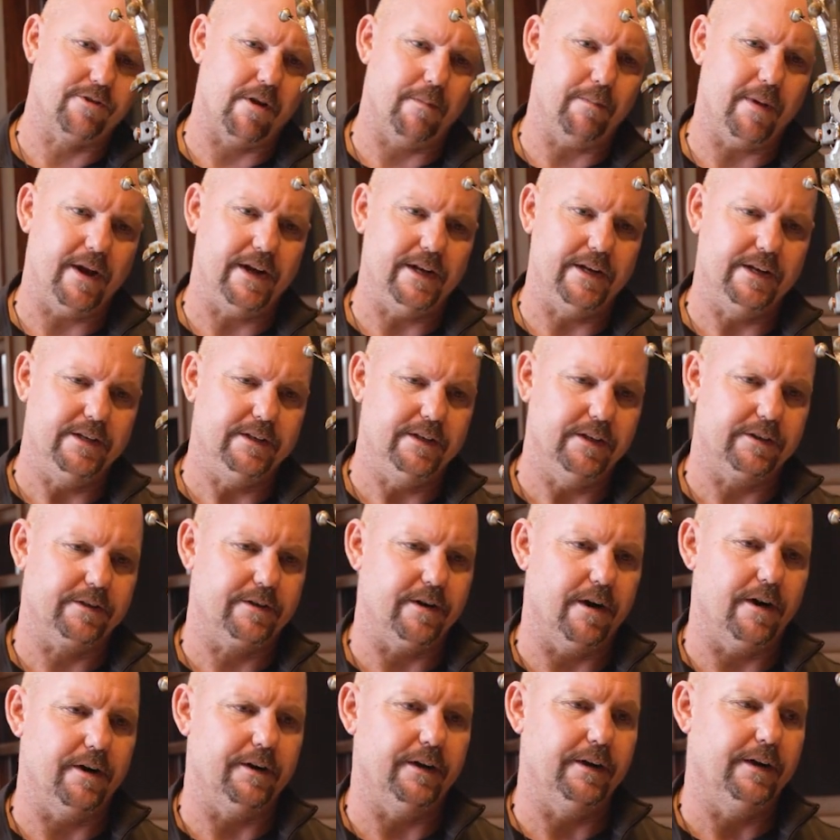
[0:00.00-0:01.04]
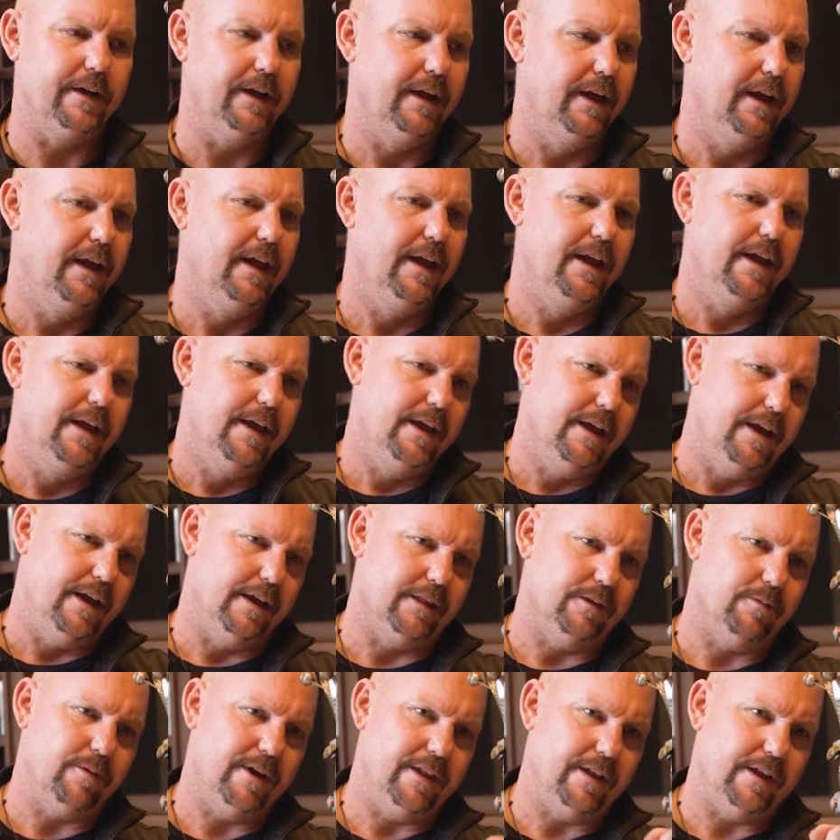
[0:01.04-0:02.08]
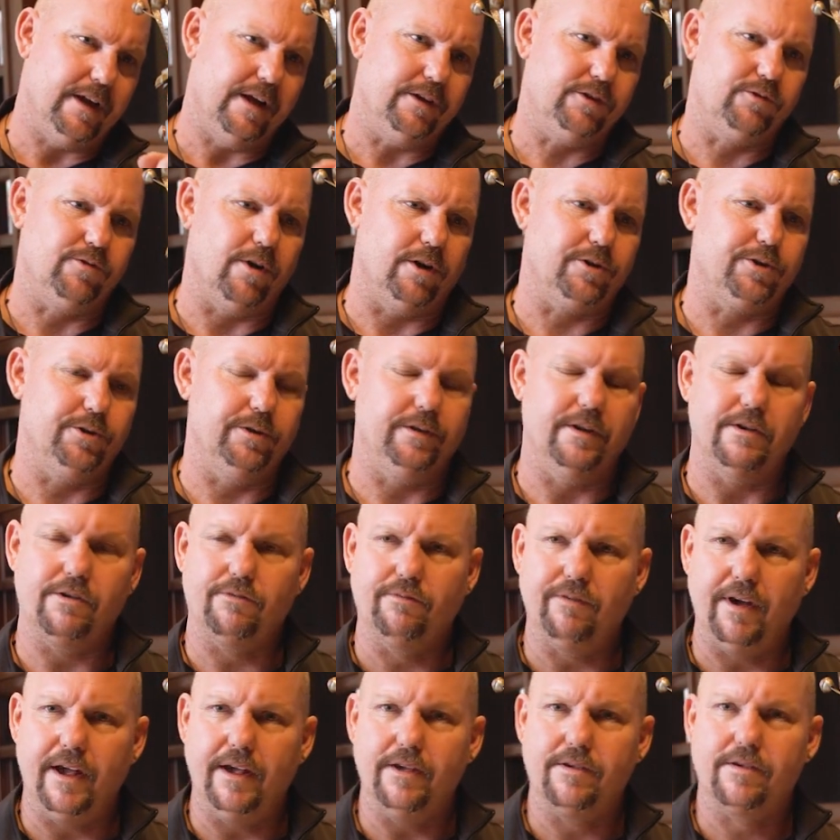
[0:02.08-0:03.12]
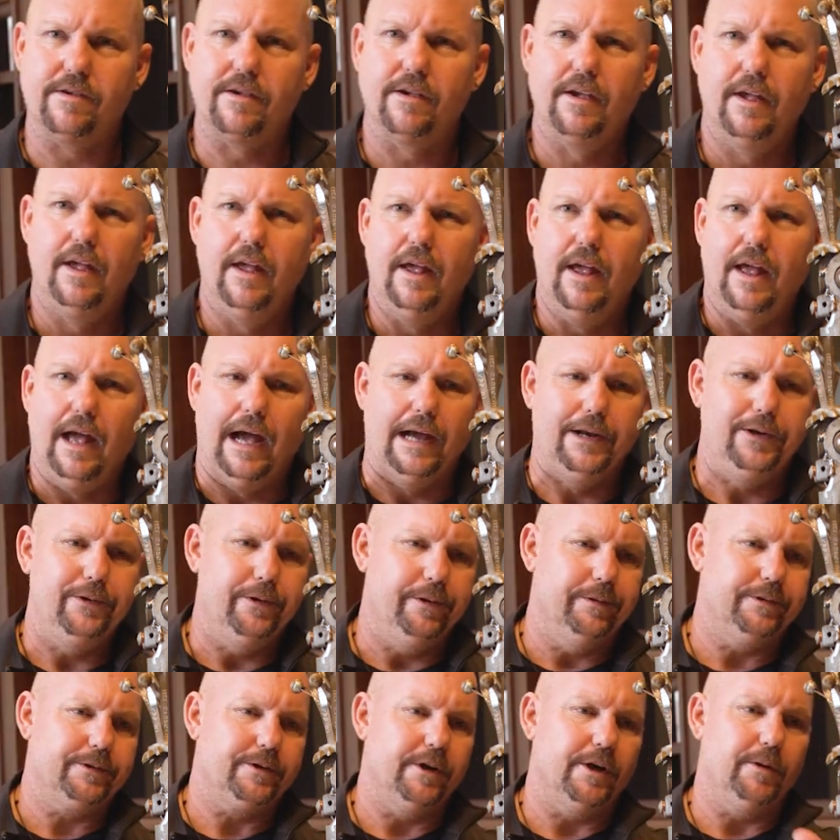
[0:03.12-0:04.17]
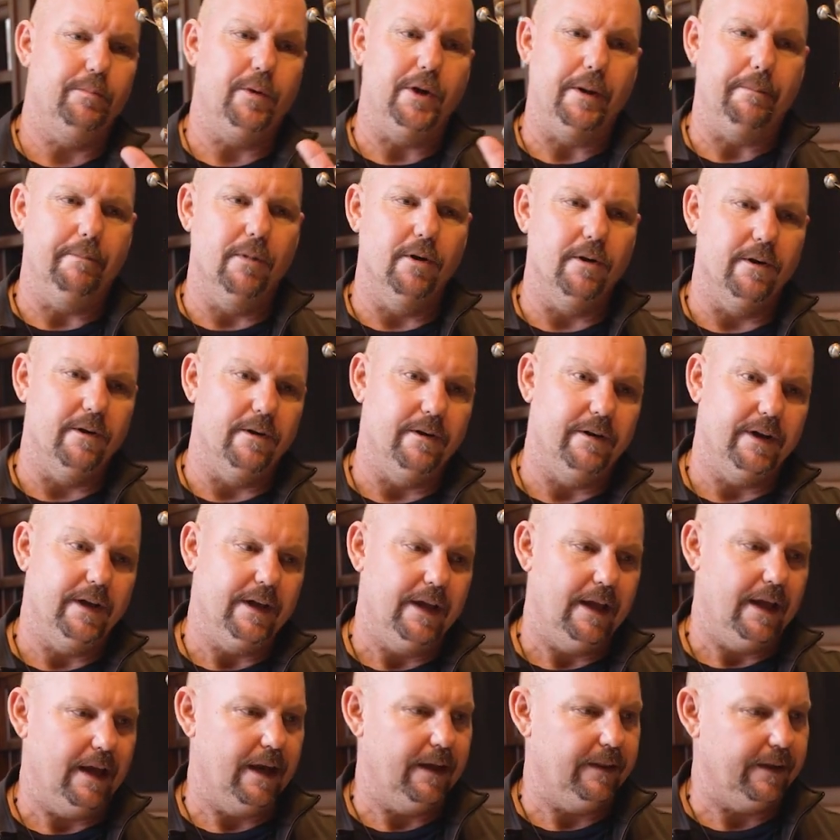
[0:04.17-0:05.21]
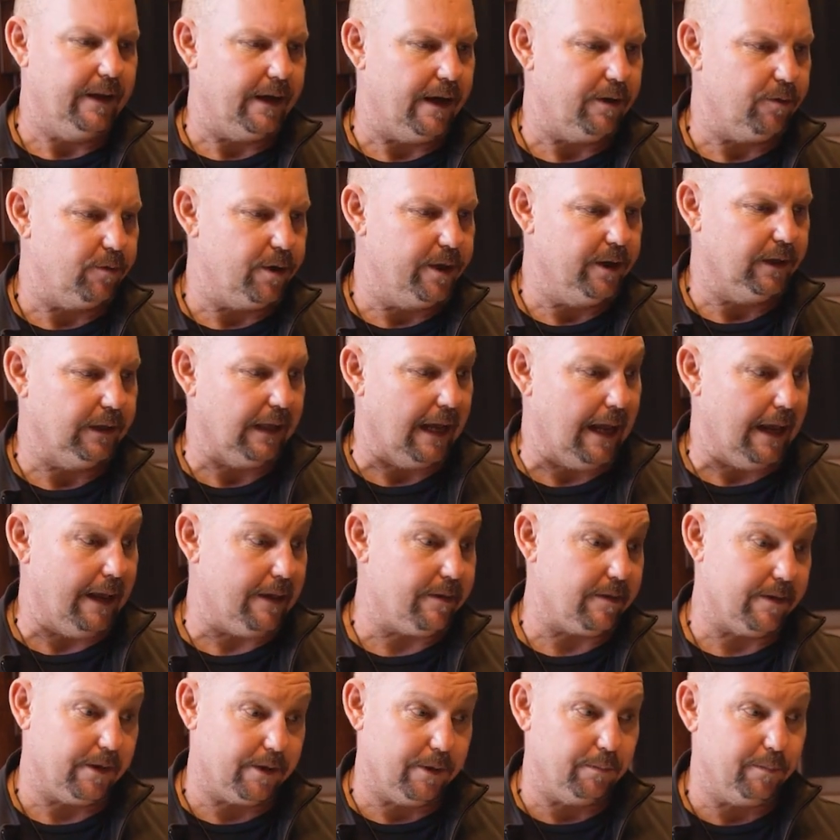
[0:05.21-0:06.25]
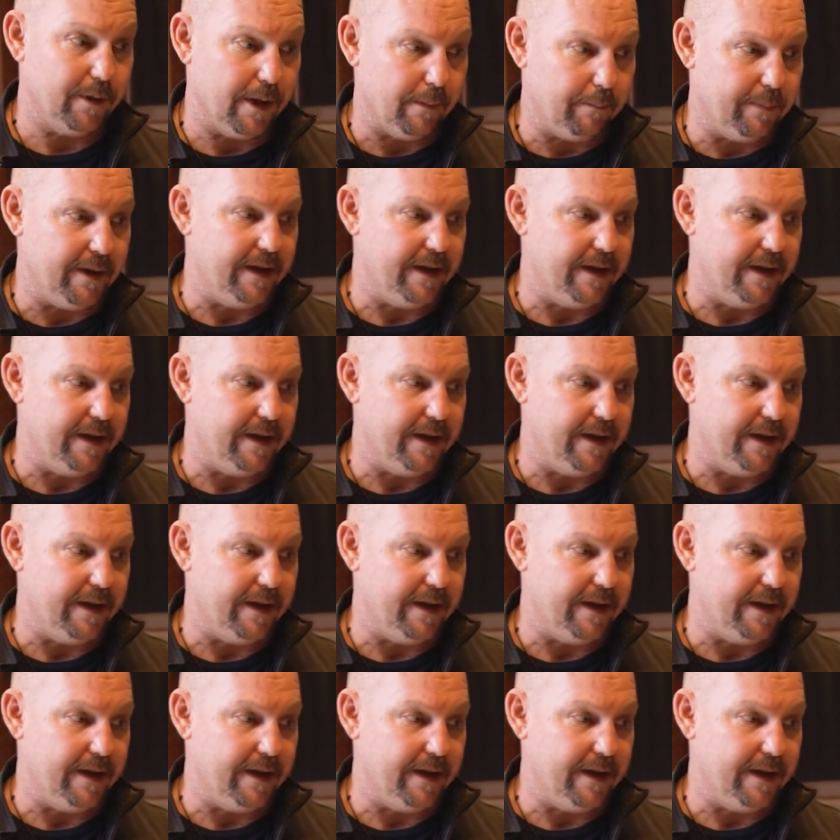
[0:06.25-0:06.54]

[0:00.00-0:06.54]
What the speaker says: somebody had discarded, and the way that I structured this face, I knew it was going to be a bird, and then I realized it could be a